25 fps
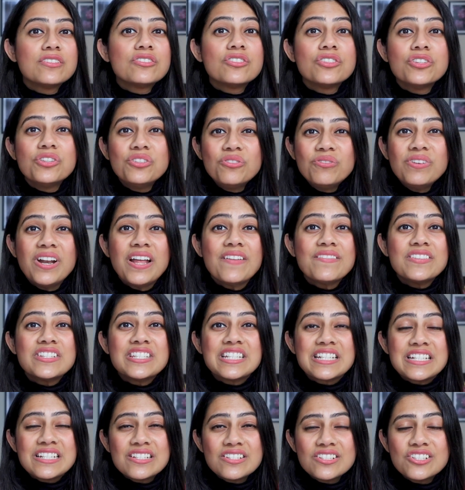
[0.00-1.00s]
So you don't have to
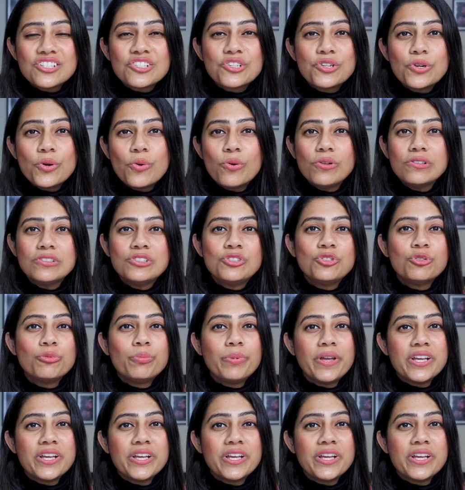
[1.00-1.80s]
sit and scroll through